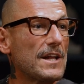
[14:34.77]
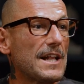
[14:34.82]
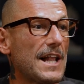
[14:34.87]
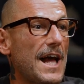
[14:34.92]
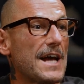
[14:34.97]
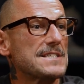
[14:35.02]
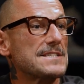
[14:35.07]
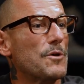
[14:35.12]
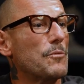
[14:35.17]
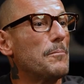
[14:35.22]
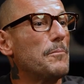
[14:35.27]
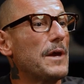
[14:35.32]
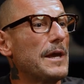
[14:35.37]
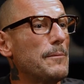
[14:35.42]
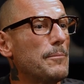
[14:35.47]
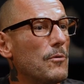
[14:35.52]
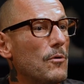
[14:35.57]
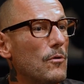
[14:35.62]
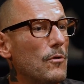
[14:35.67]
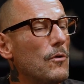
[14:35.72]
glass on
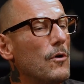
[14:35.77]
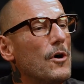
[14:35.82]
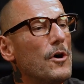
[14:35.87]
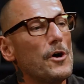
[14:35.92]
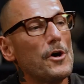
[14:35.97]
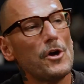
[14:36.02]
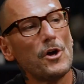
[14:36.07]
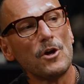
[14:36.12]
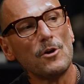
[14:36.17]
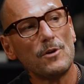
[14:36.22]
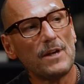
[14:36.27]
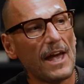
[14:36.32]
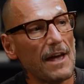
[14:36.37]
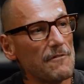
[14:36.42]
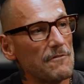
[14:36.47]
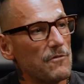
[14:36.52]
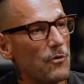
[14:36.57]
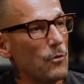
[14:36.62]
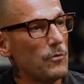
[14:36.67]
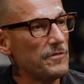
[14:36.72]
people who get
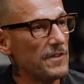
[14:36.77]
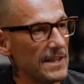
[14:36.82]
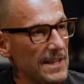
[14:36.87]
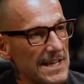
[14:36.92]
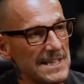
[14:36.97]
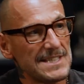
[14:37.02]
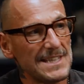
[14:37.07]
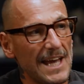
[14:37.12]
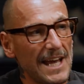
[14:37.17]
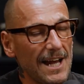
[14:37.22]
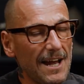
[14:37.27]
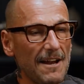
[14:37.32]
involved in this thing.